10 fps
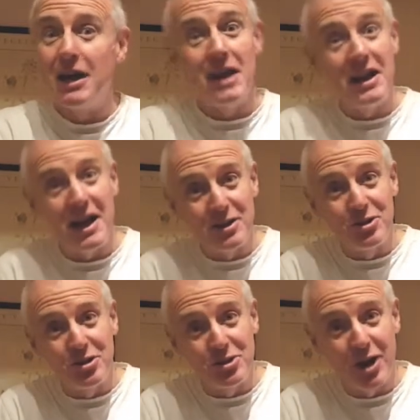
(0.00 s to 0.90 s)
and then
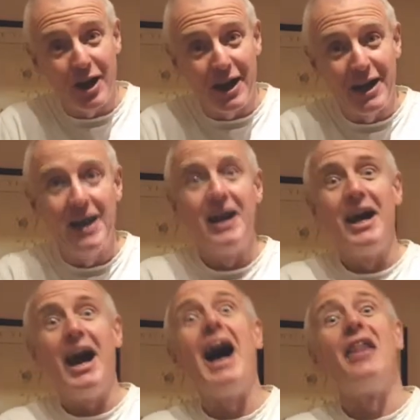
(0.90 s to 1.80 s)
Extra Dry,
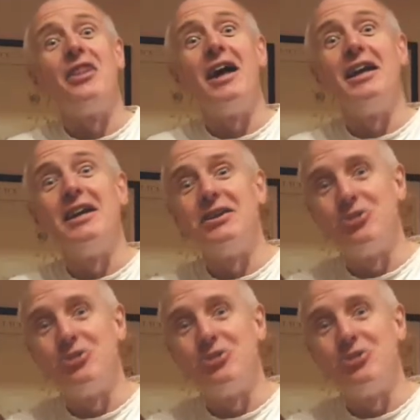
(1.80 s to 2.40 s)
and then